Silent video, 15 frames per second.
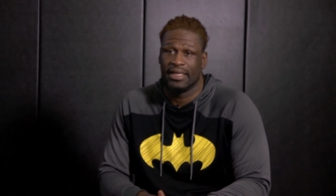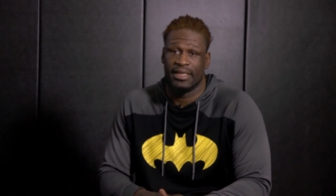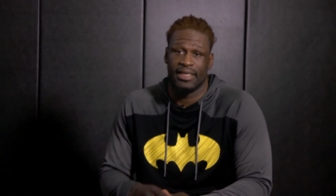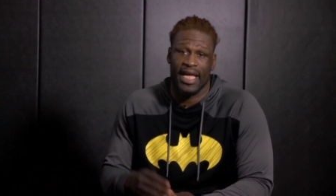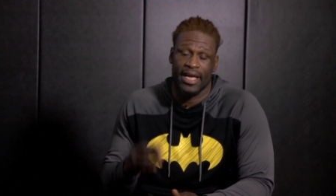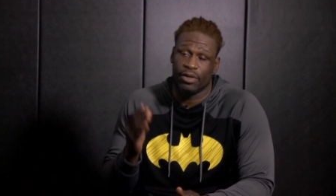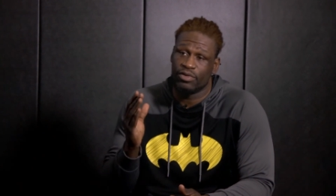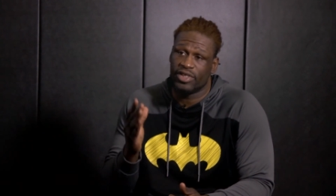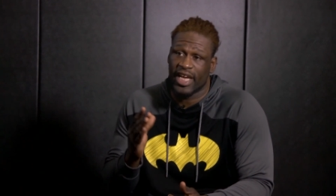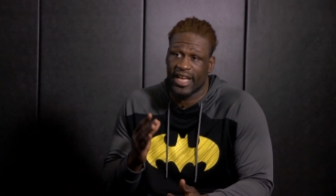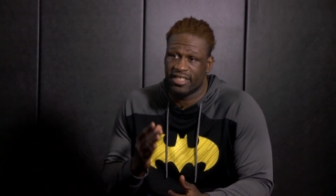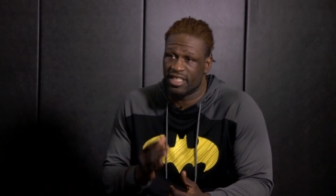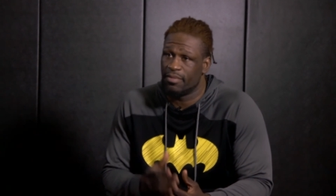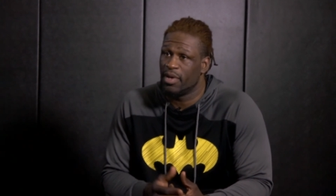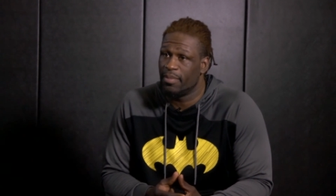Daniel
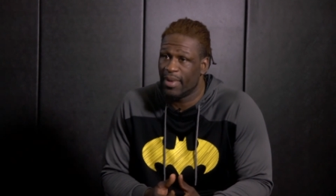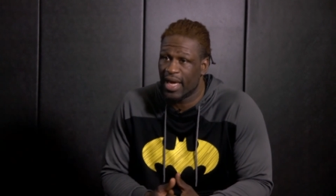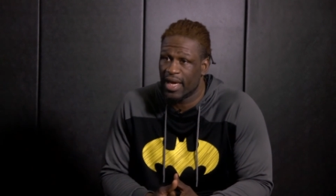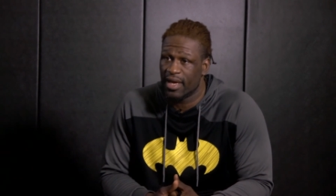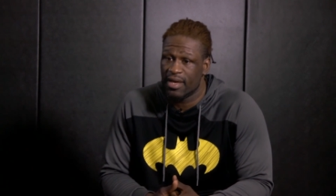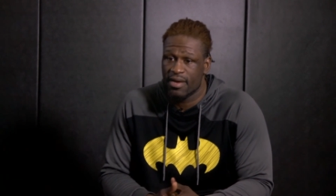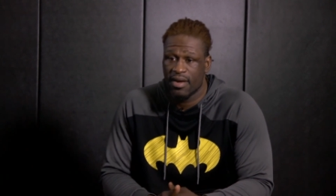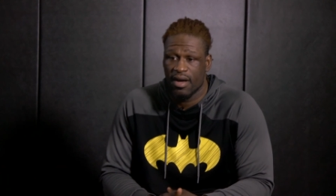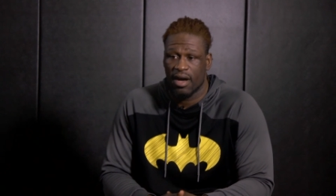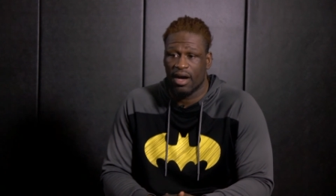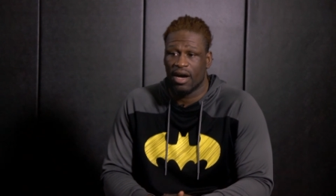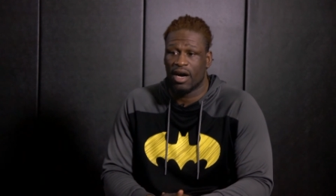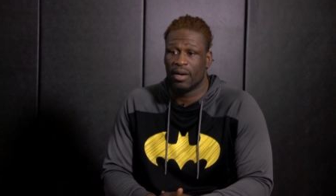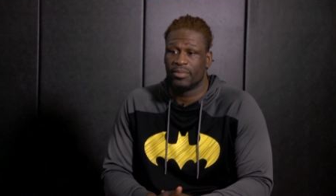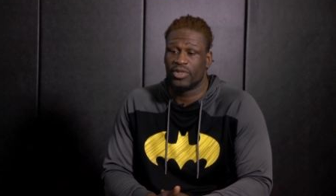James MMA,
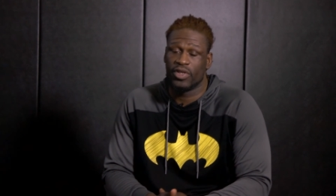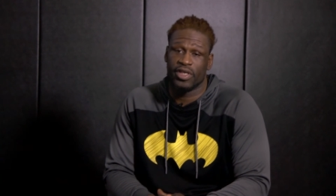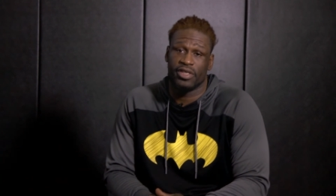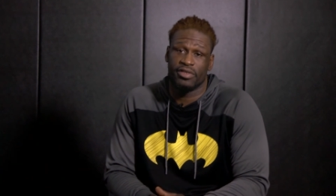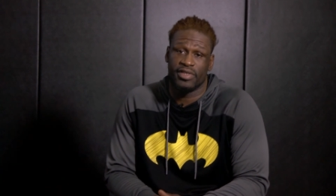Twitter,